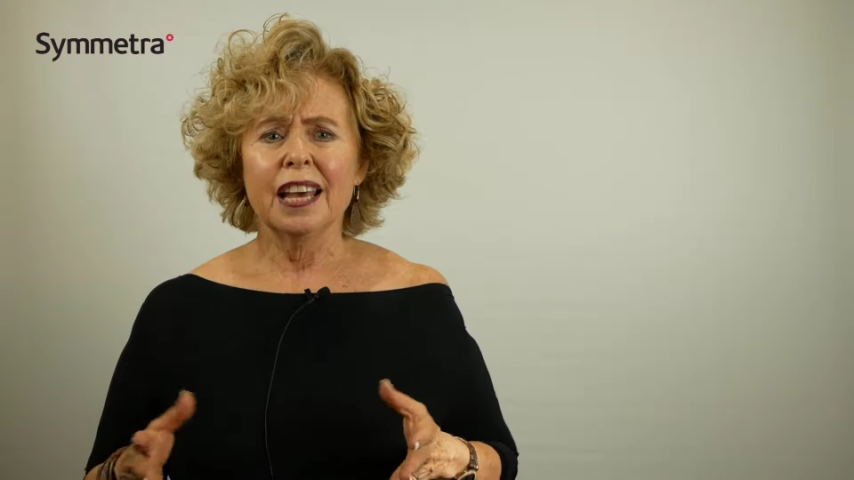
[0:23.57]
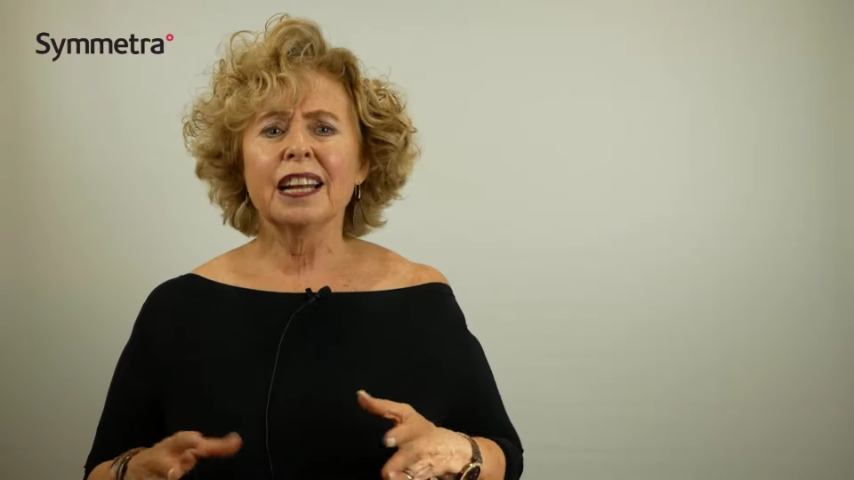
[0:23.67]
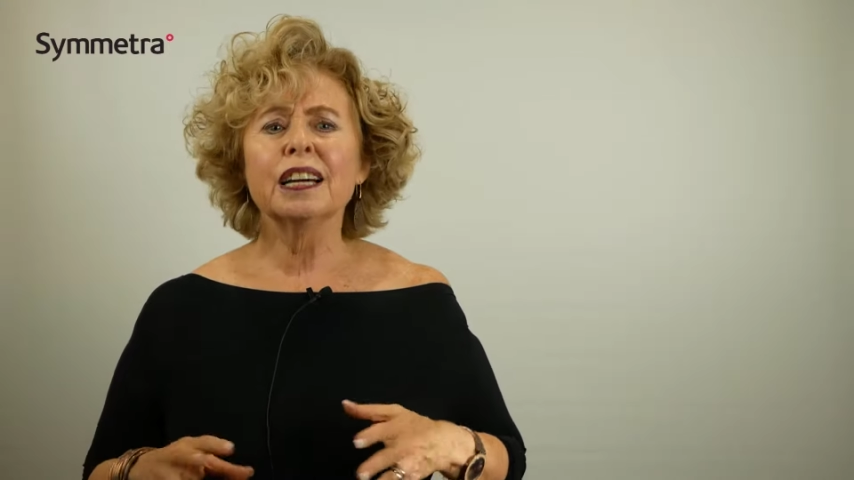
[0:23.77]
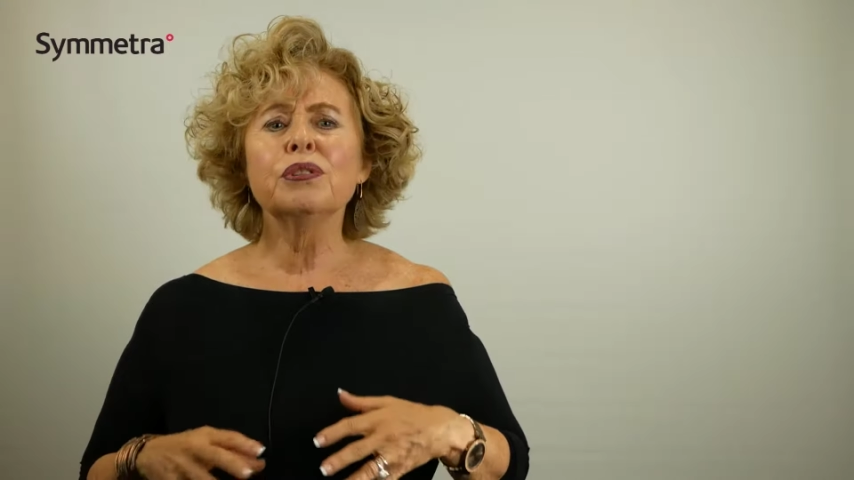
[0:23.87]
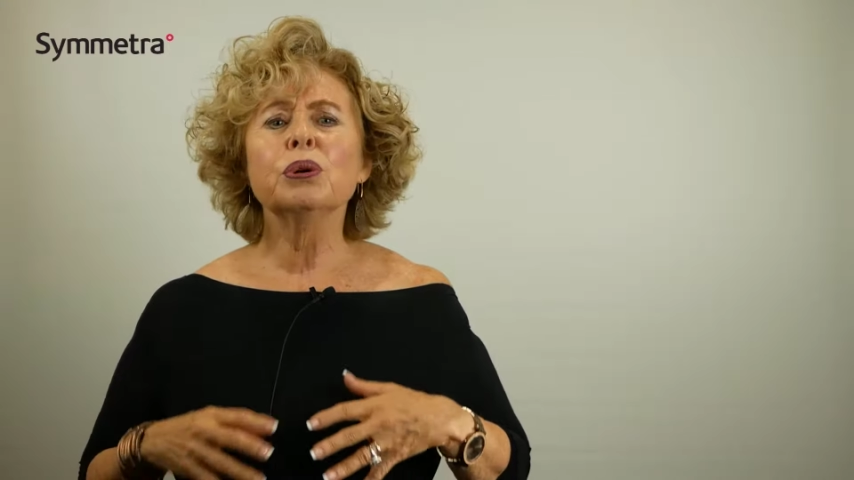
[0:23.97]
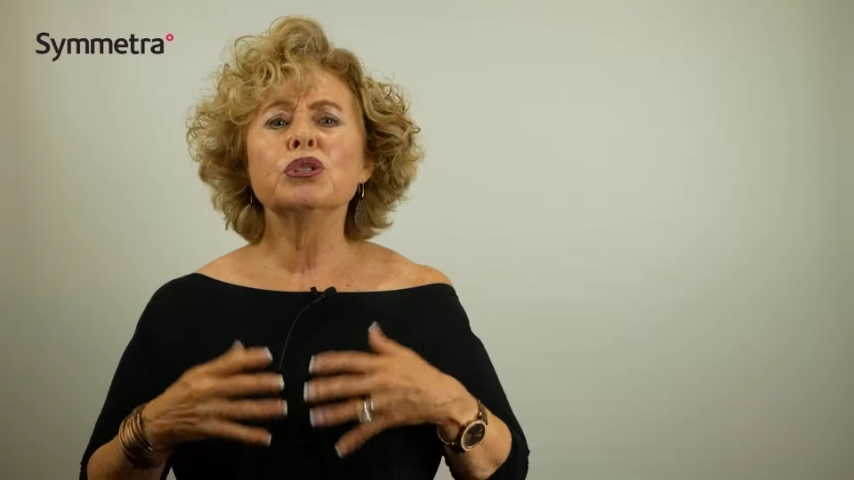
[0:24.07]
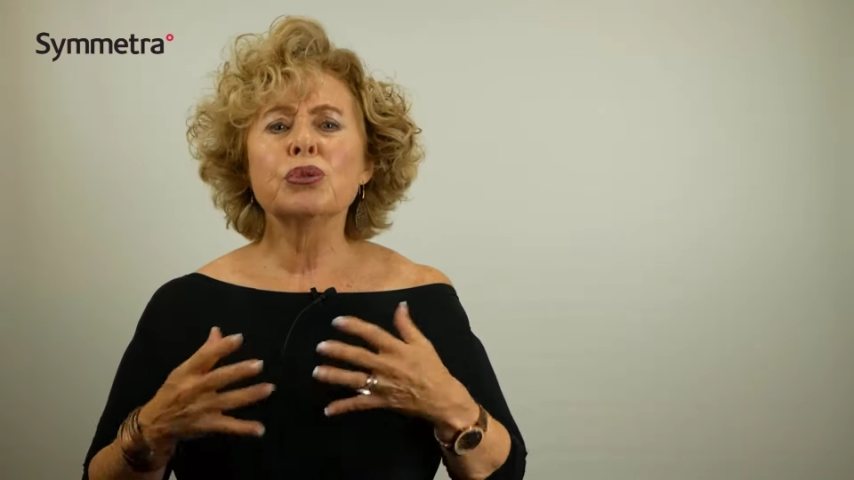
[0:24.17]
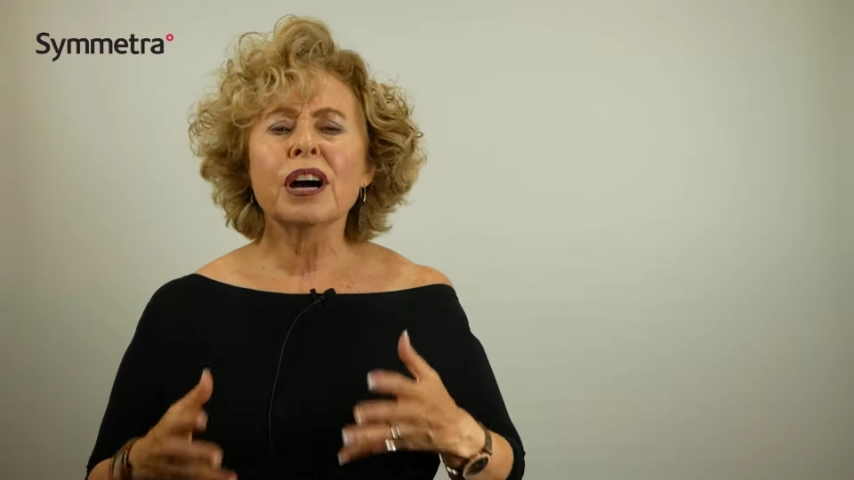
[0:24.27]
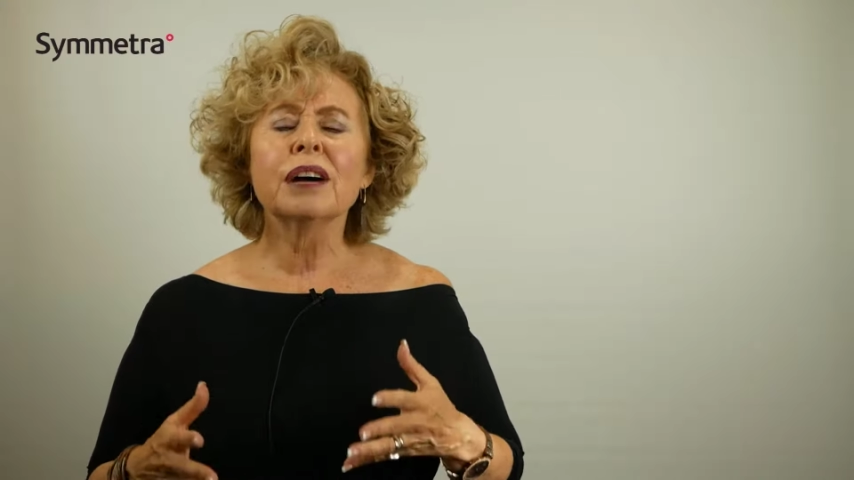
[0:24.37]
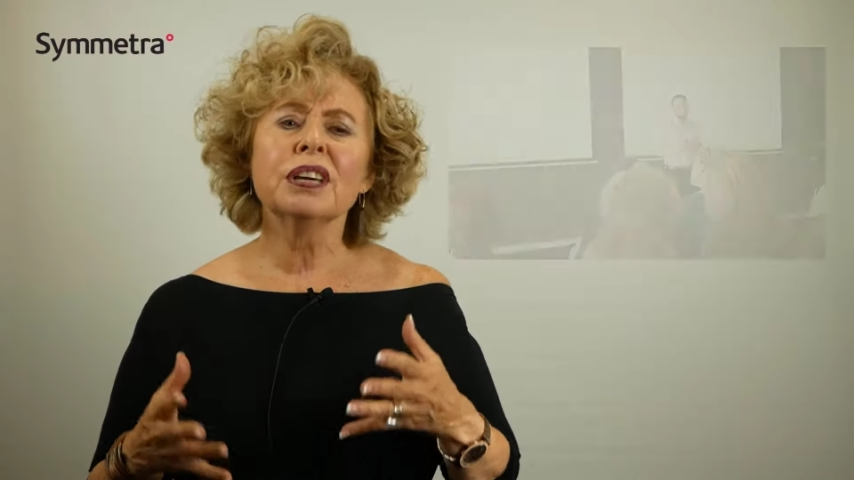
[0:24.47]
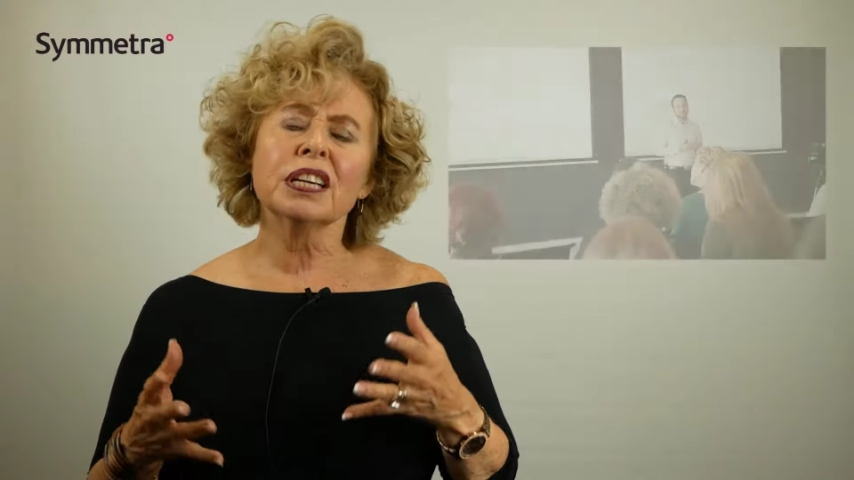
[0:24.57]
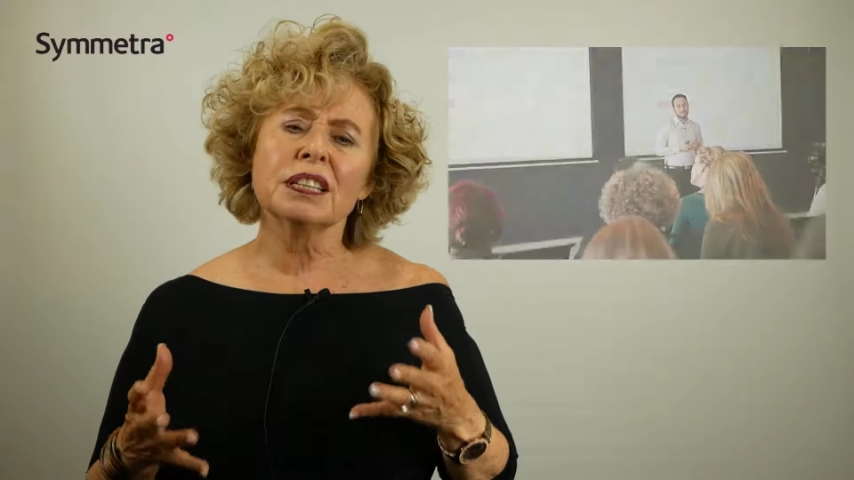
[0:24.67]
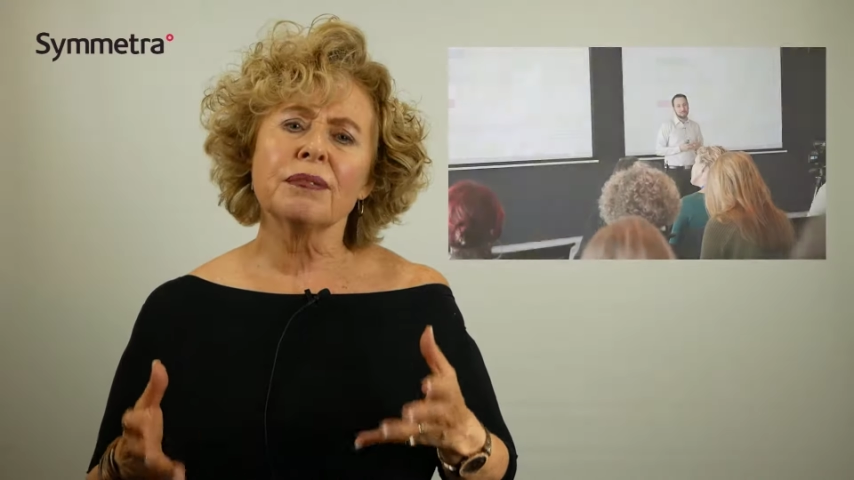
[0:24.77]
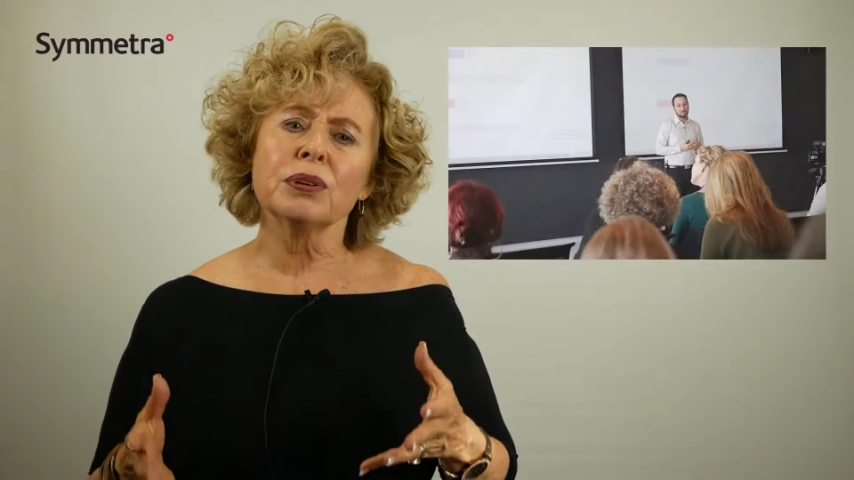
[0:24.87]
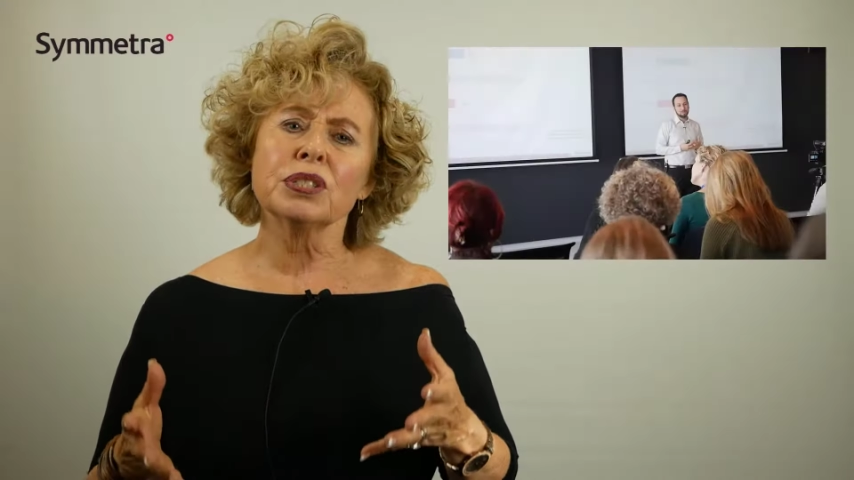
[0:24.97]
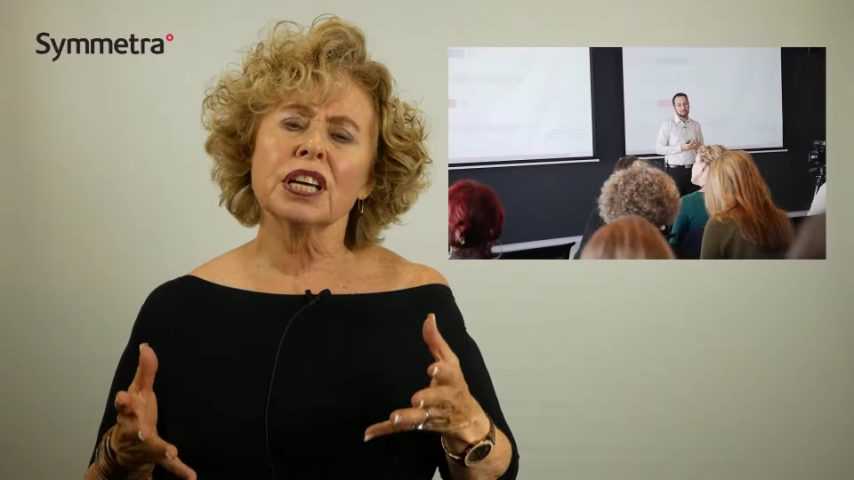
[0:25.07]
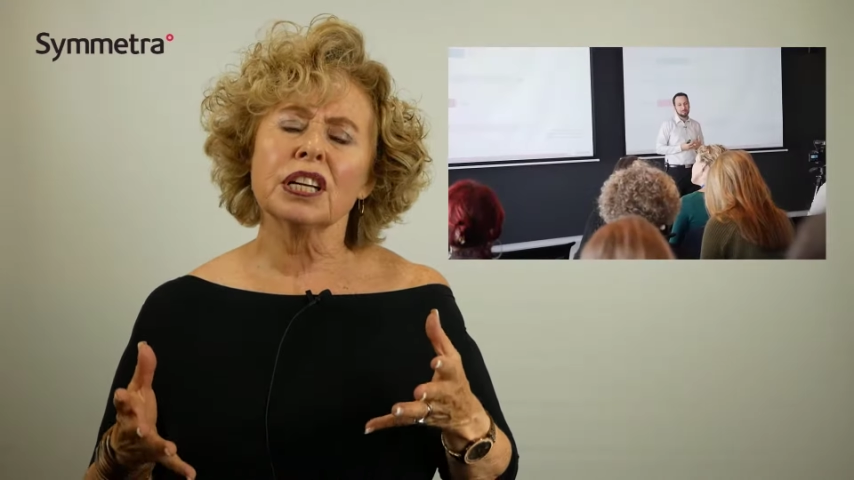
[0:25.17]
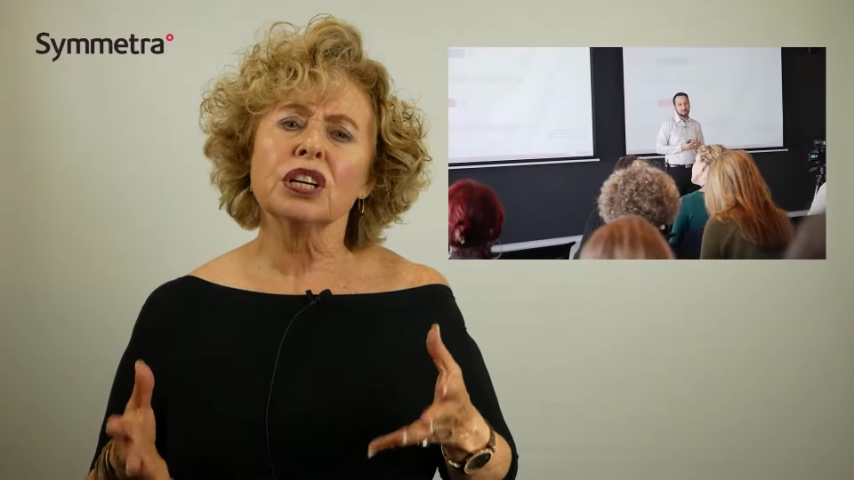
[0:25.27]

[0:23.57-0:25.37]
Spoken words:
Now, if you're driving a diversity and